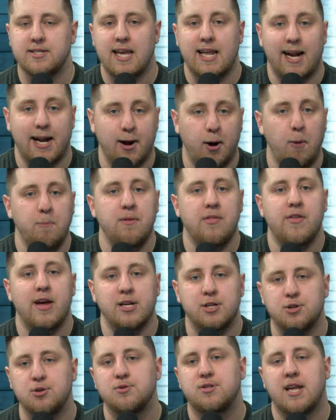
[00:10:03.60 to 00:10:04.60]
and I hope that they
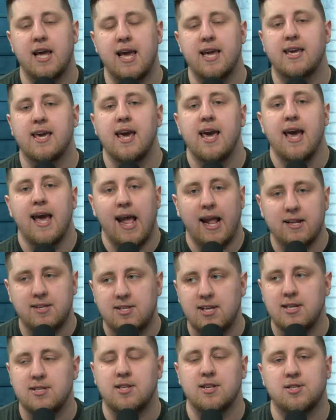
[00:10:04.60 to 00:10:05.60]
do take and
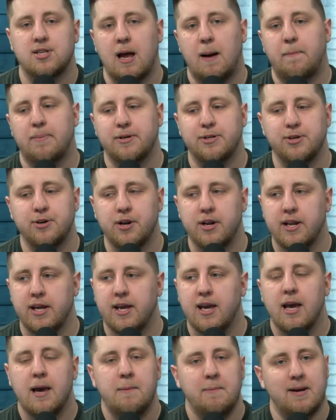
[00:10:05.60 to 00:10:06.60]
seize this
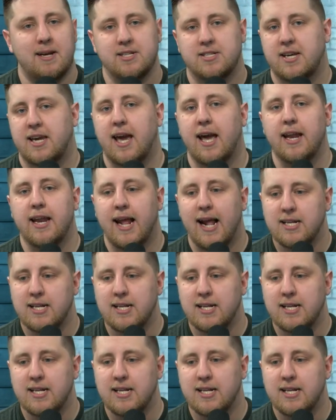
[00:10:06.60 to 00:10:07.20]
opportunity because again,